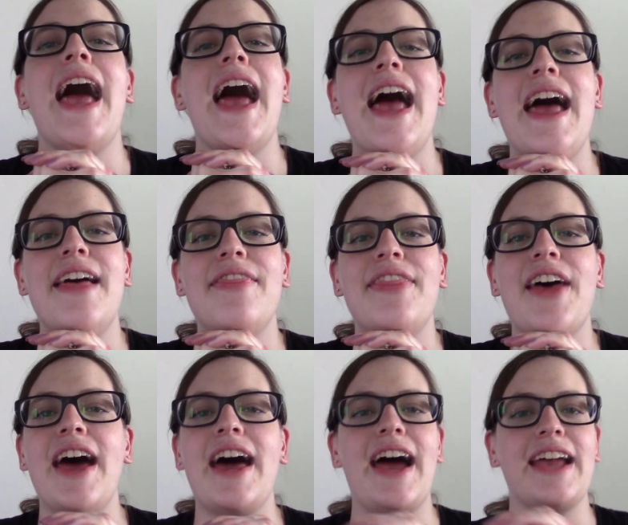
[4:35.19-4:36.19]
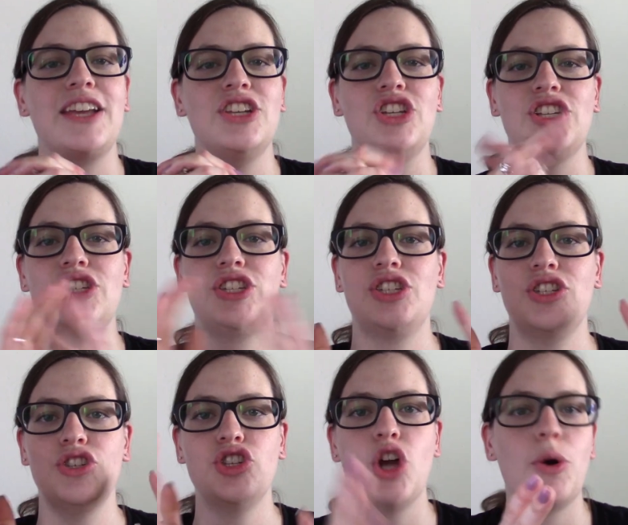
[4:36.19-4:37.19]
and that I can
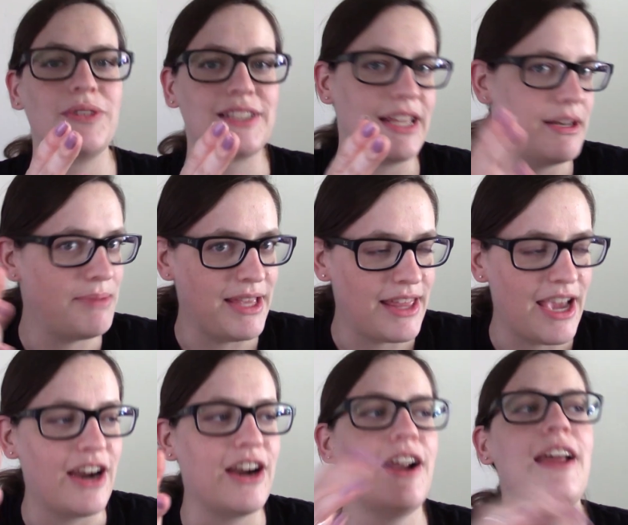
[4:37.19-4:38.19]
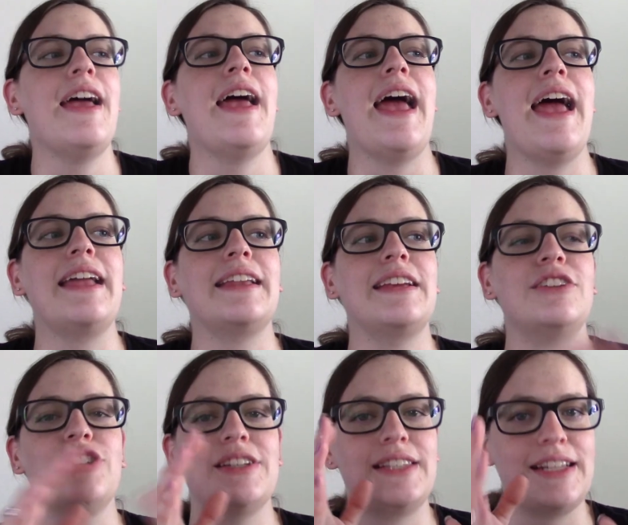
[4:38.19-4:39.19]
just know what's going to be there and can
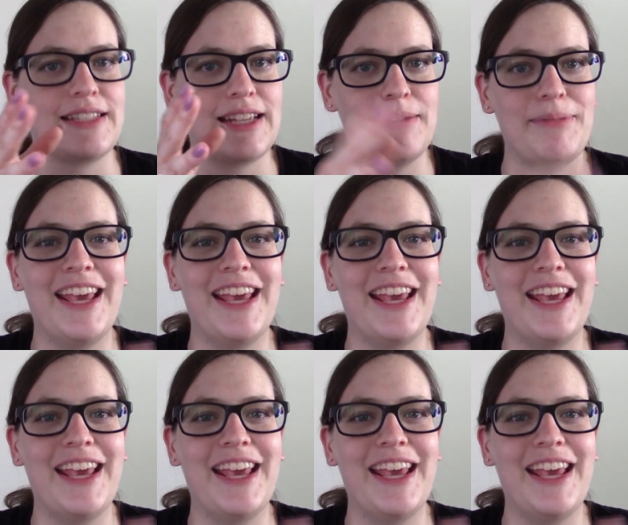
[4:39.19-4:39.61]
trust that it's going to be